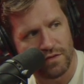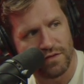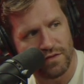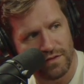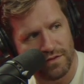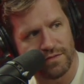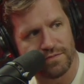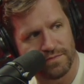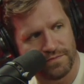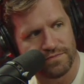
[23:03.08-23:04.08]
like the crispy
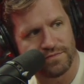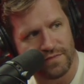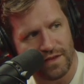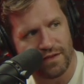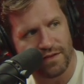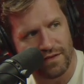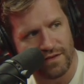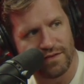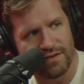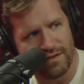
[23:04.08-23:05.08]
onions, and like all
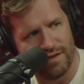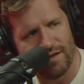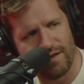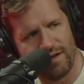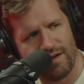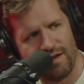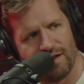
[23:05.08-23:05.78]
the different